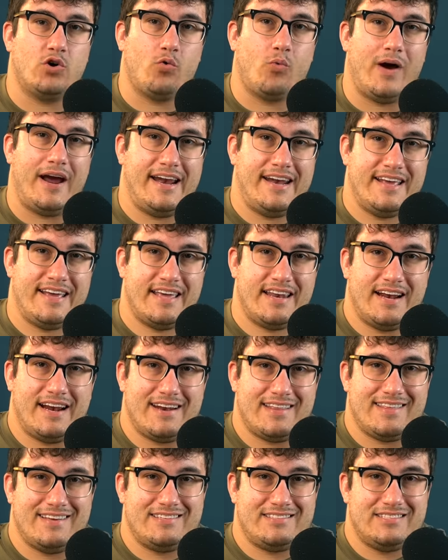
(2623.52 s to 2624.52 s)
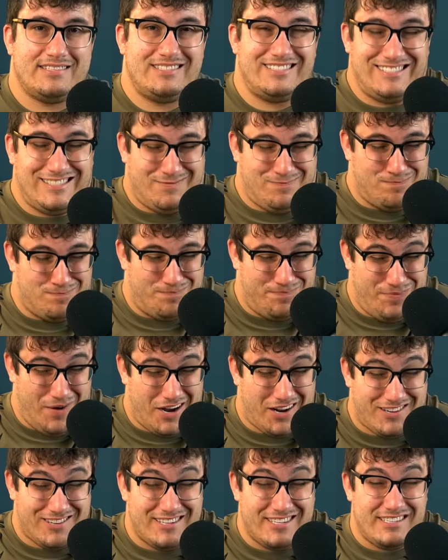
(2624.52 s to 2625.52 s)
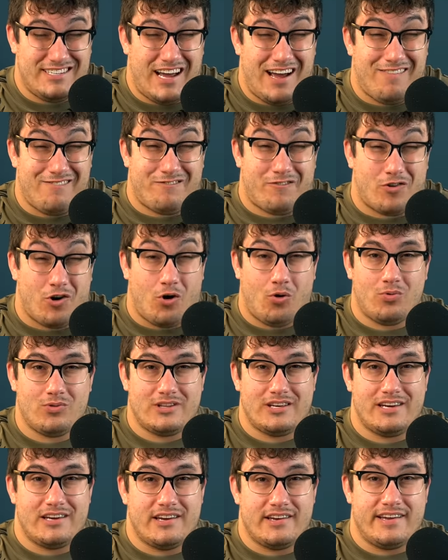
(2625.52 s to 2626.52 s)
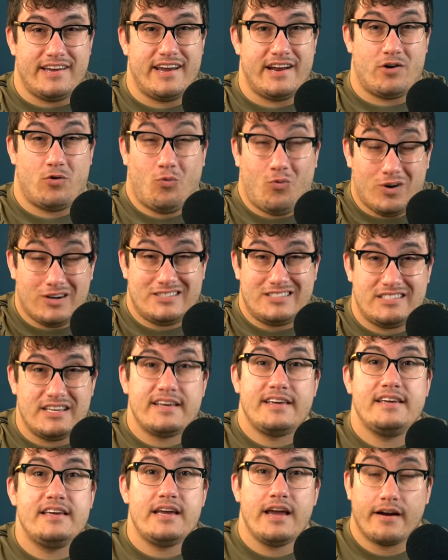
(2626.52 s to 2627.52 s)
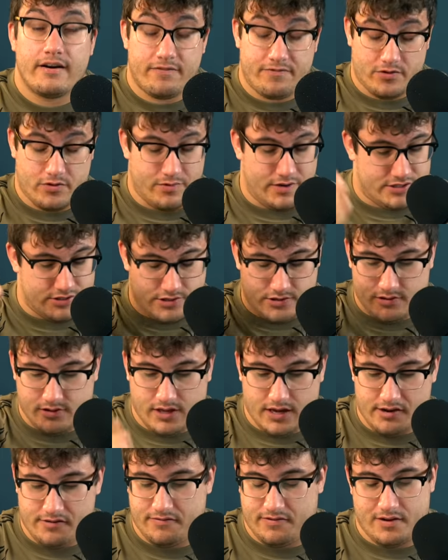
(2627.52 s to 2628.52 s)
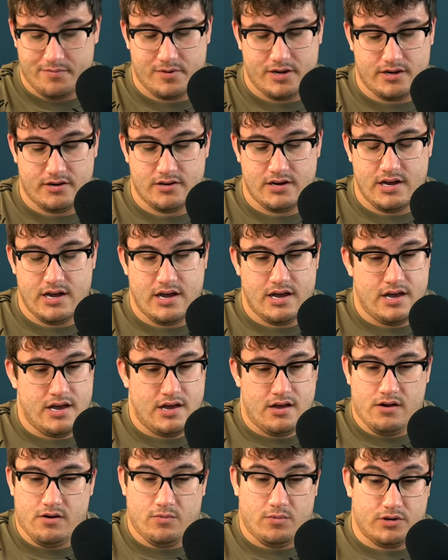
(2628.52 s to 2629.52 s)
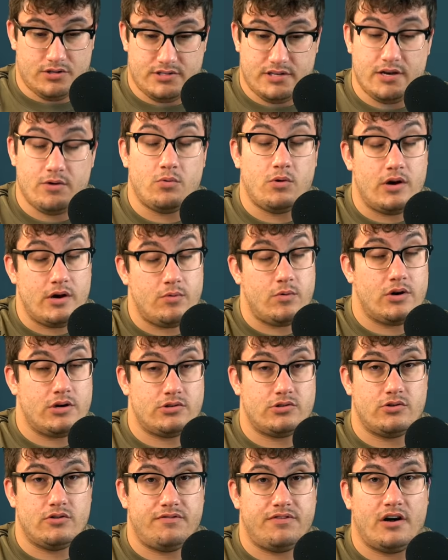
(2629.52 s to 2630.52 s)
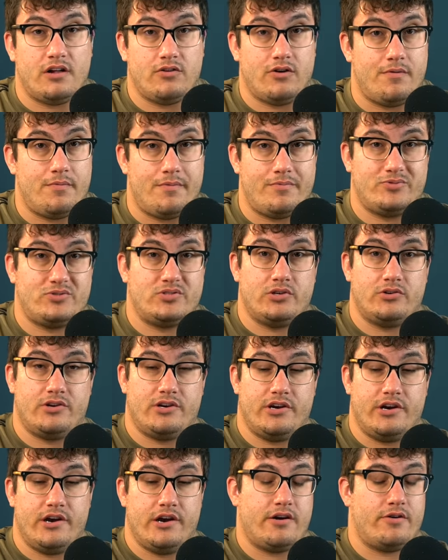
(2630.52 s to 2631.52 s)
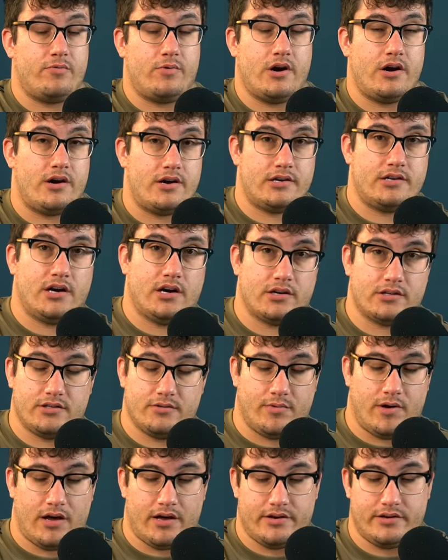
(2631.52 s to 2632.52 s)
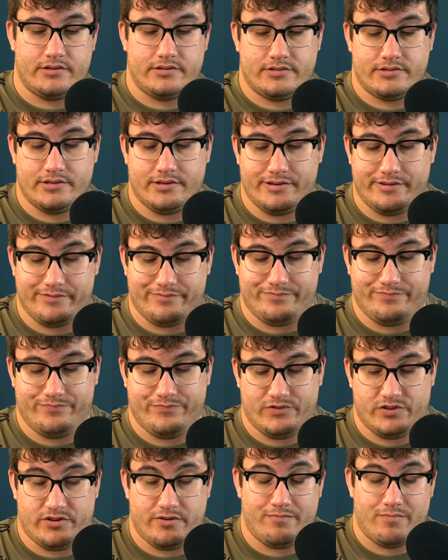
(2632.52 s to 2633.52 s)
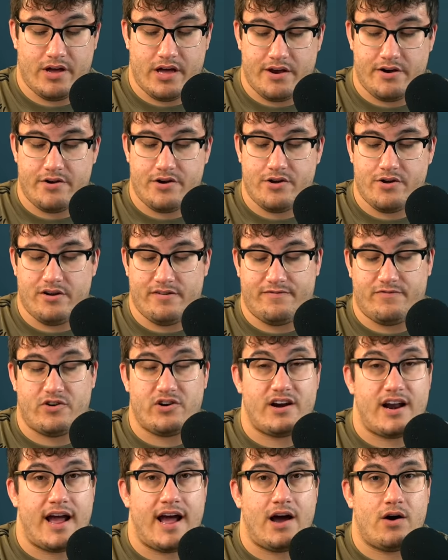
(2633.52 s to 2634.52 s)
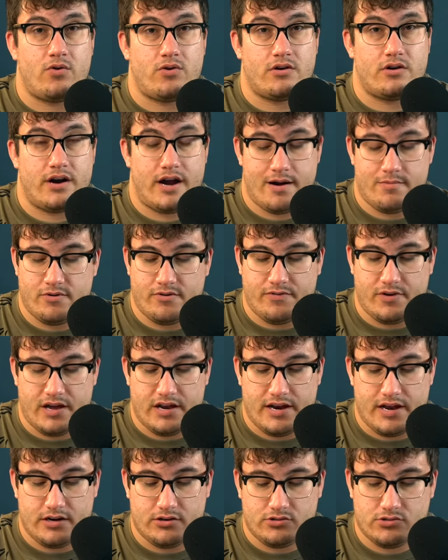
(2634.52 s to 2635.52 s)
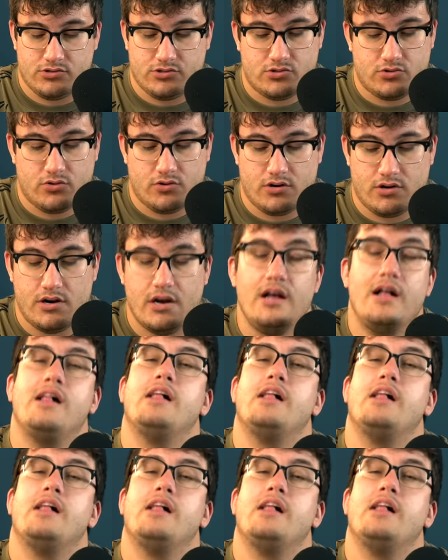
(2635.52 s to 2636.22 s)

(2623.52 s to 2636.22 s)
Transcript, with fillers: a way to get out of this. It's just buckling down for only a year. What's a year for the rest of your life? I mean, we'll see. We will do a follow-up episode in a year. We already talked about it, so she better do it. For now, her Hammer financial score,